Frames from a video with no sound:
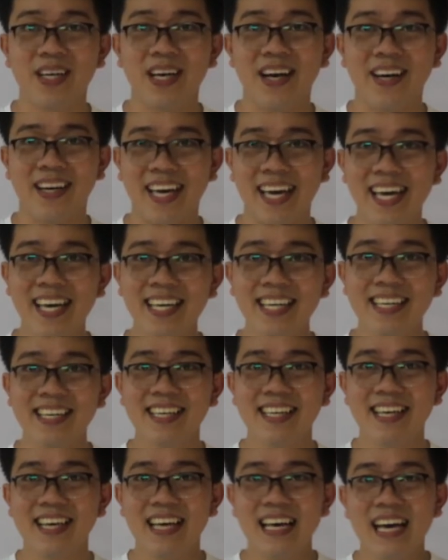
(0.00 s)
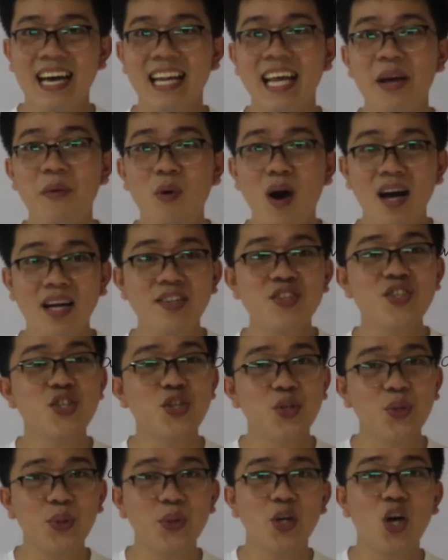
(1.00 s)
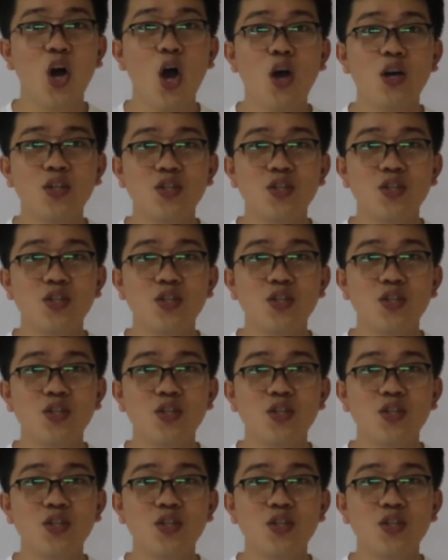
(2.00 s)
Okay? And I want you